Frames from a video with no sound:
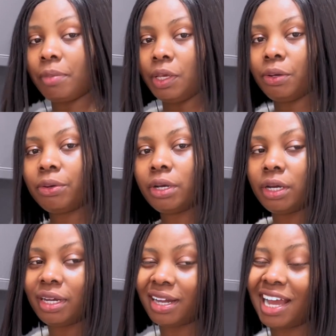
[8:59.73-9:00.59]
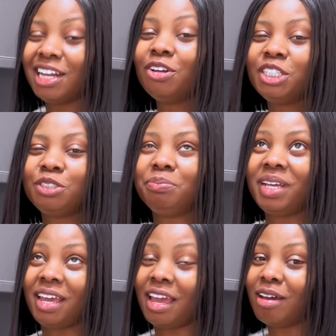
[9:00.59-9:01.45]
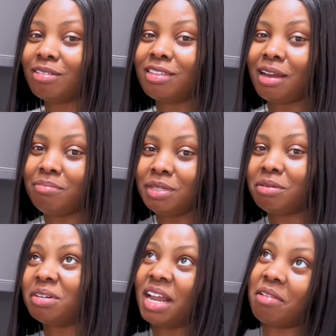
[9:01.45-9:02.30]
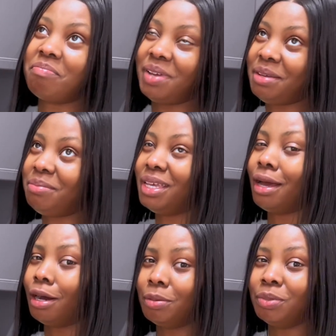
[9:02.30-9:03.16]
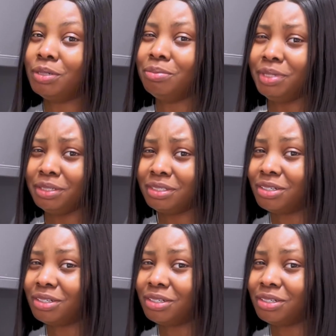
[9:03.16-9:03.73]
milk. I know it should be a healthier milk, like baby almond milk,